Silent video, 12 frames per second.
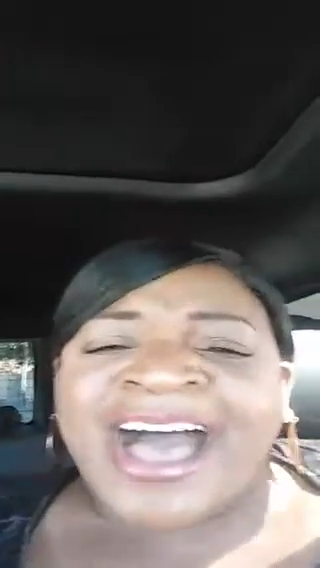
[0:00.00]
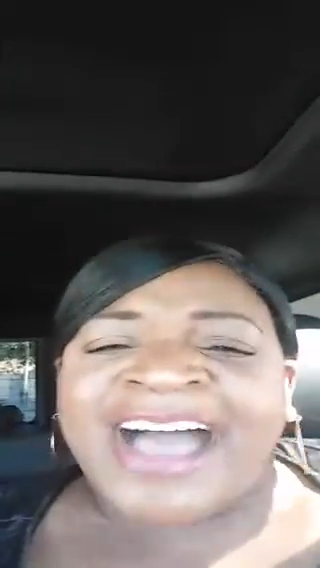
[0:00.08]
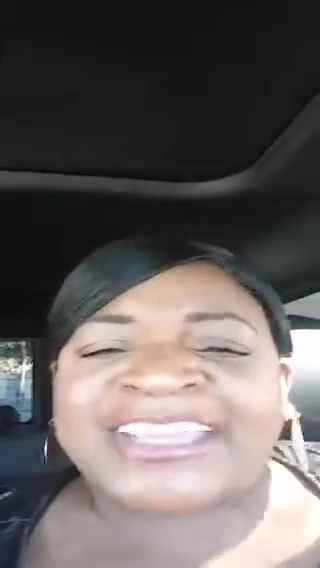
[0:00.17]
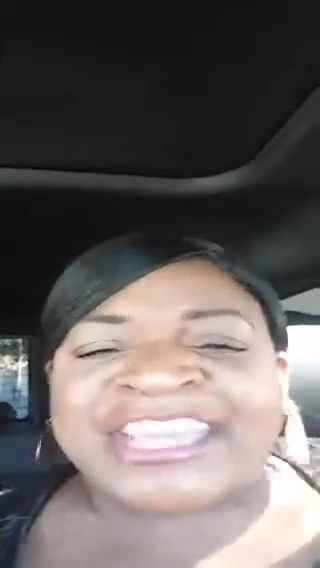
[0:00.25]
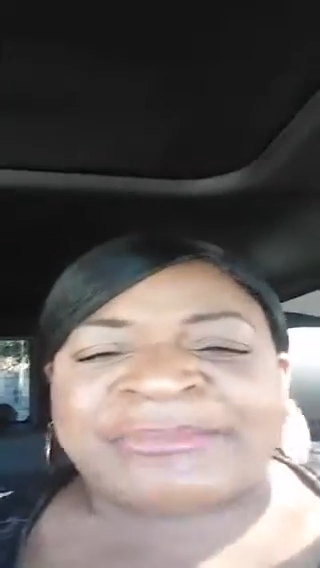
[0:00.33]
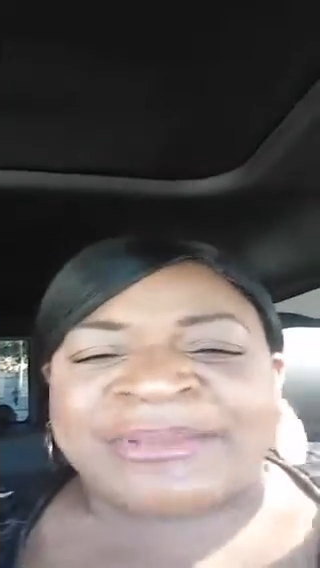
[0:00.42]

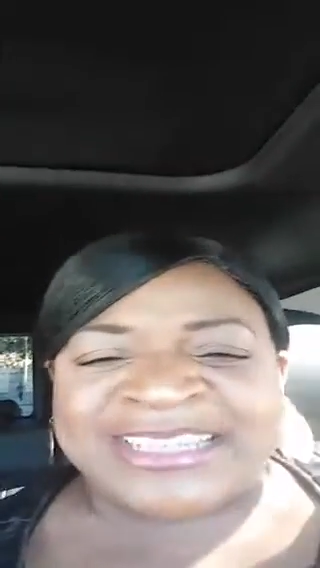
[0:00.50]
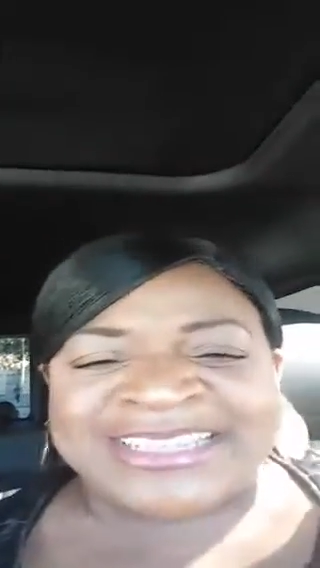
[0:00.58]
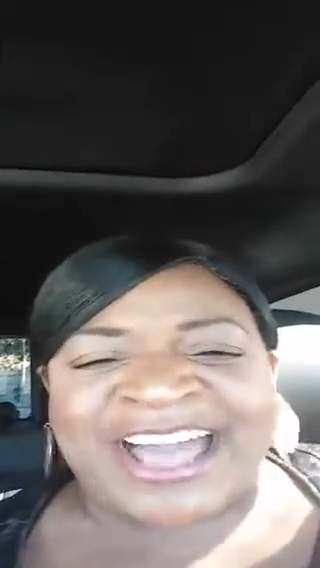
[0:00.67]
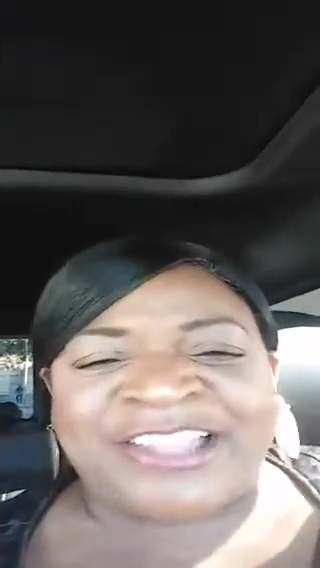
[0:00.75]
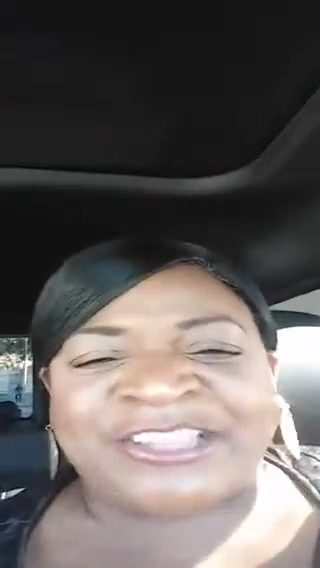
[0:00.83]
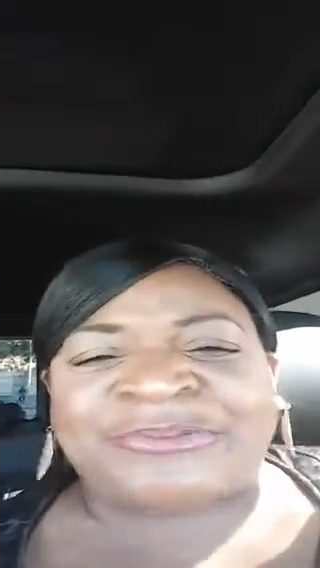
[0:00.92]
Again, I'm in the
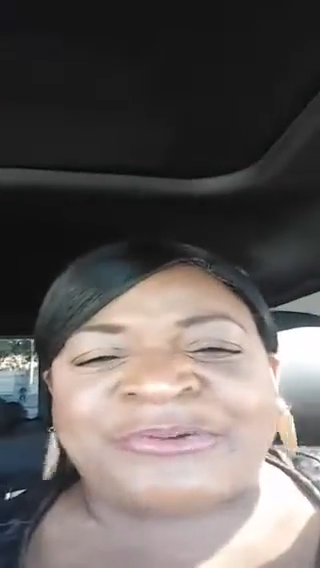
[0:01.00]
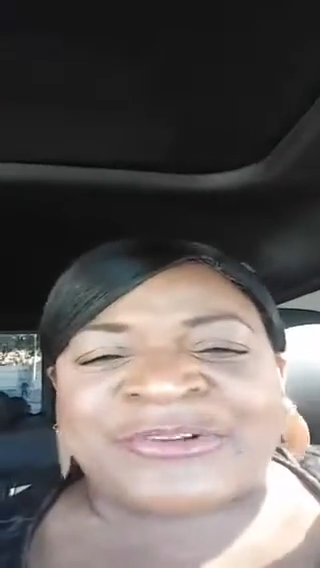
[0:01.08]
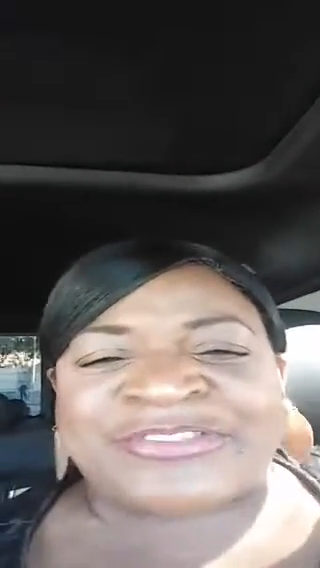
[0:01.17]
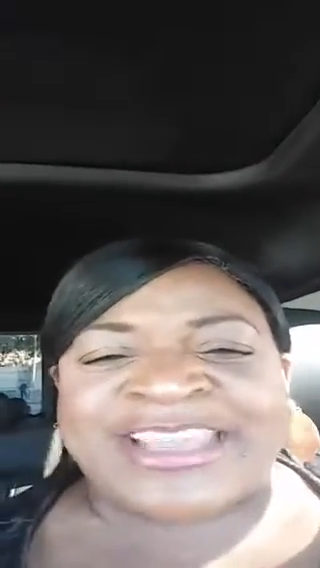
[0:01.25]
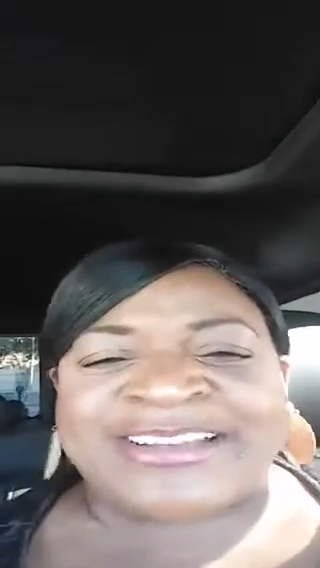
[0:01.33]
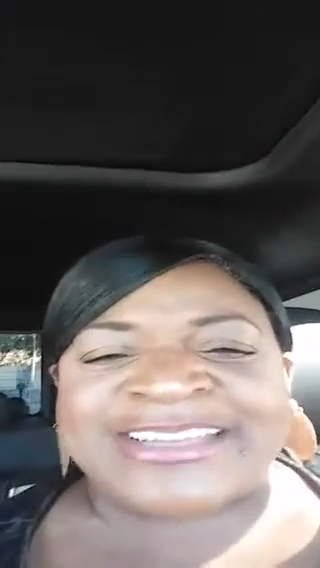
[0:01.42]
Dallas-Fort
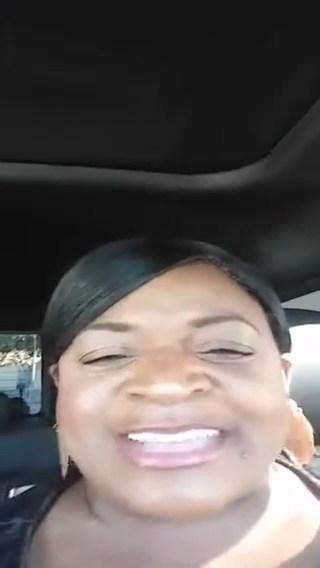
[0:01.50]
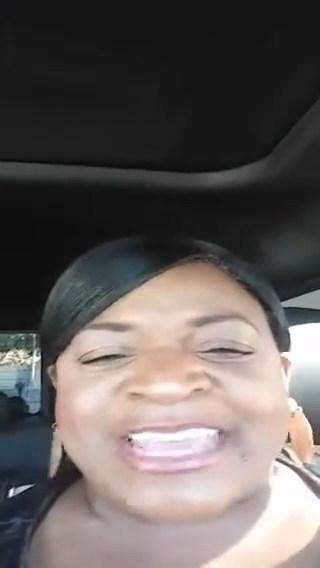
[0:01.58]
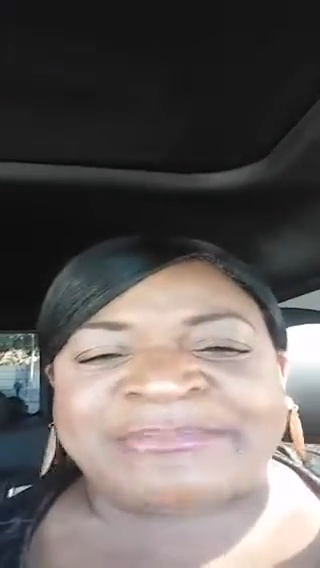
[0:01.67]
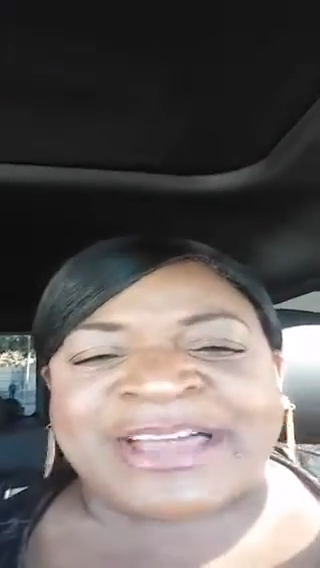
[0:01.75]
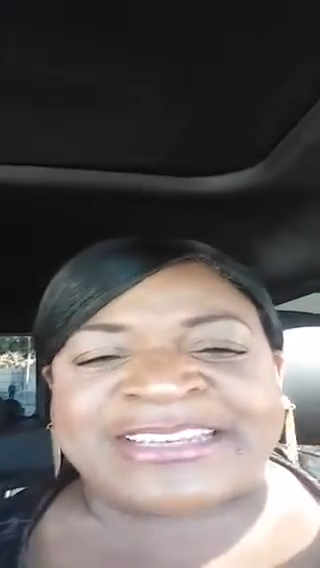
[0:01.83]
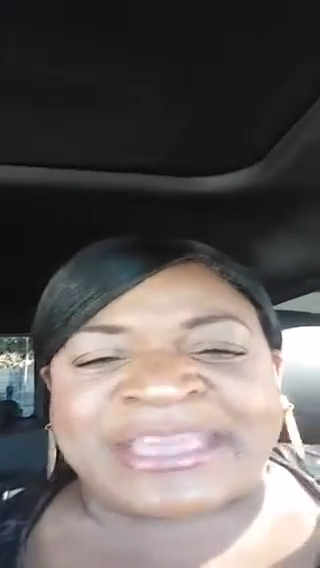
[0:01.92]
Worth area.
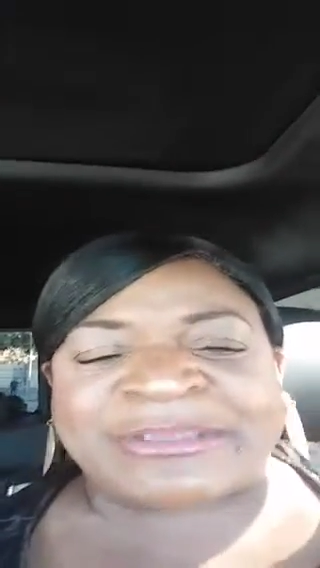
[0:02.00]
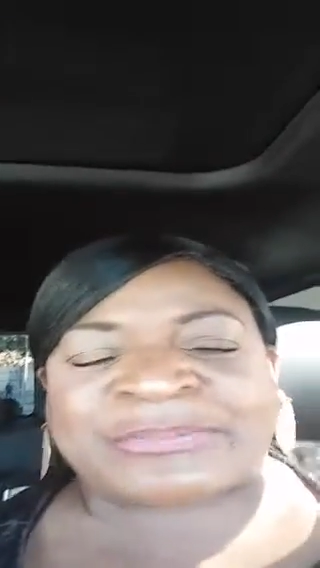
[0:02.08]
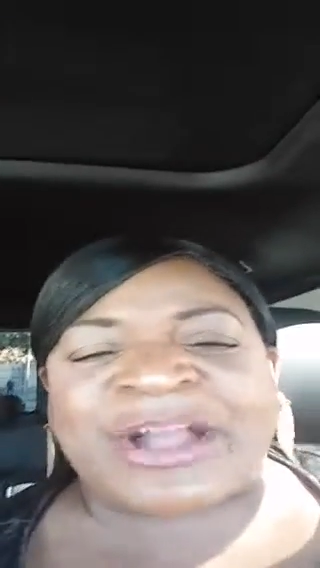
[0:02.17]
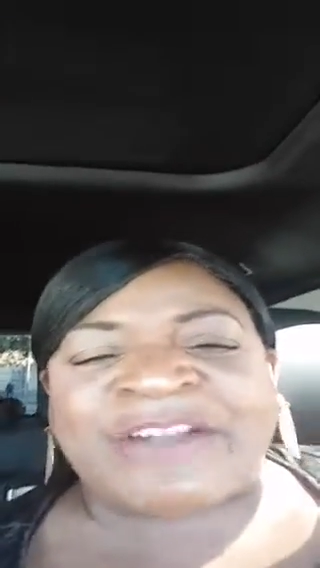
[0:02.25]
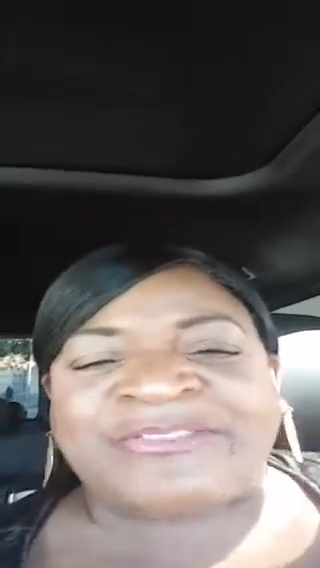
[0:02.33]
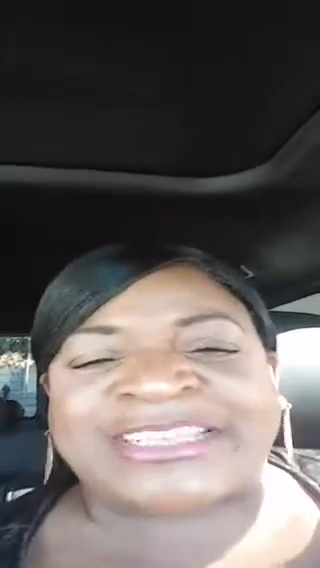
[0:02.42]
Again, my name is
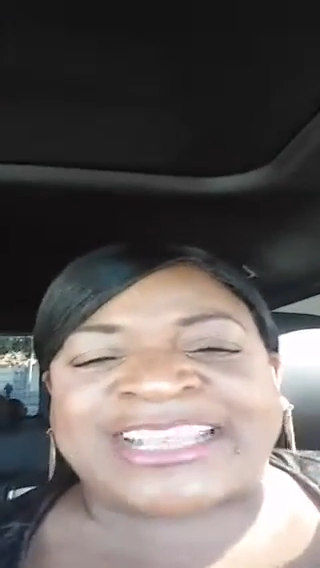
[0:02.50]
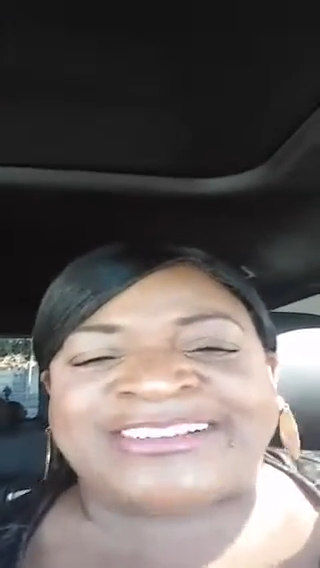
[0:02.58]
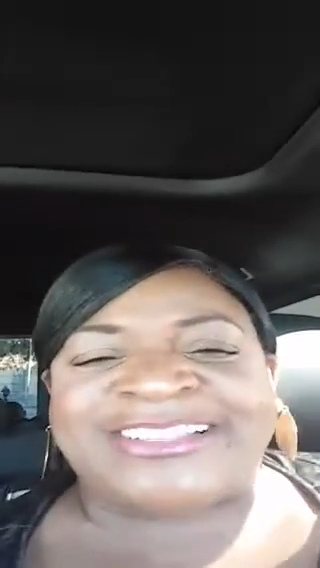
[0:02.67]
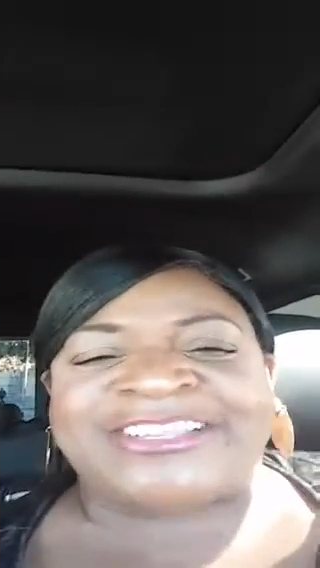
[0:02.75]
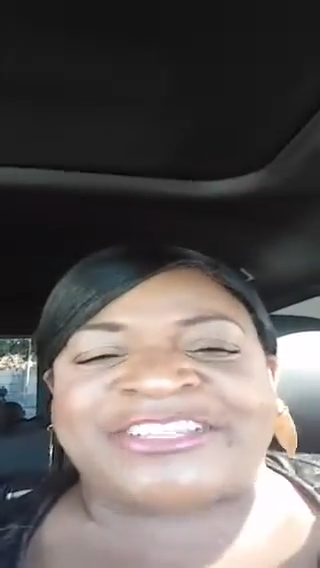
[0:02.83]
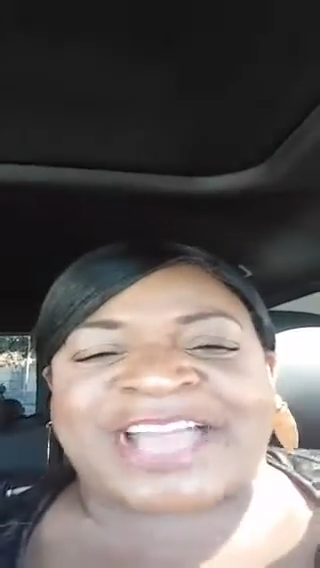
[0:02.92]
Prophetess
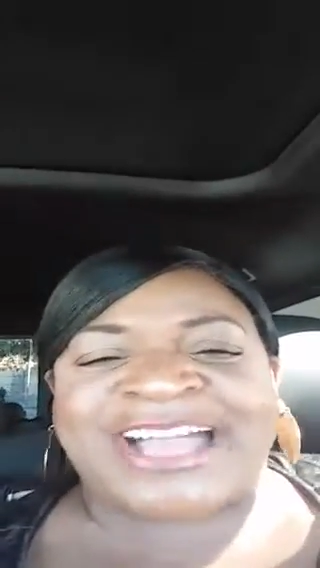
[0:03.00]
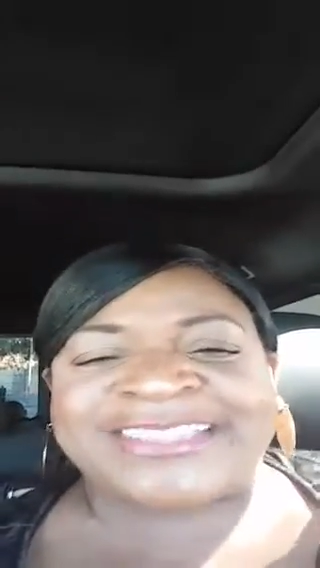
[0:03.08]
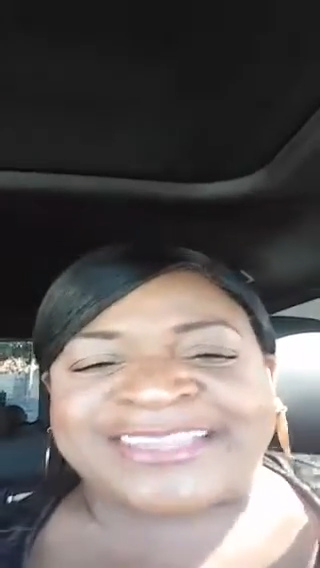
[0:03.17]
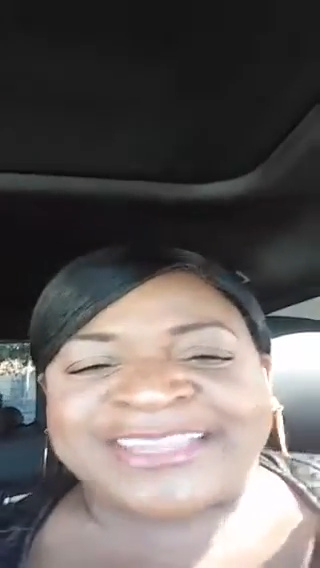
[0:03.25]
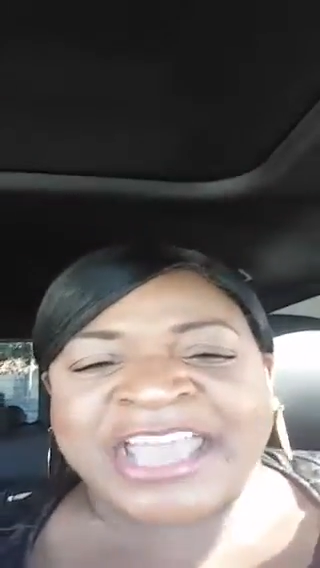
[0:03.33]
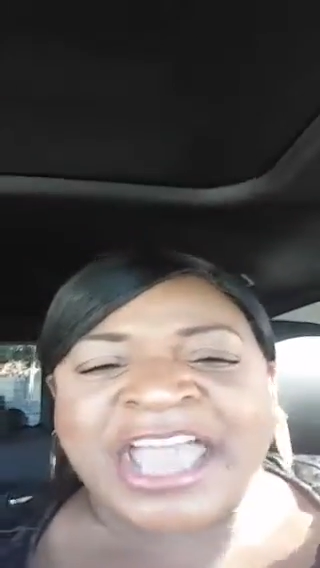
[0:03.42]
Carolyn
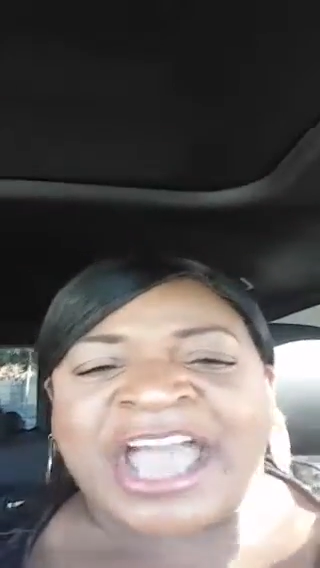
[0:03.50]
Johnson.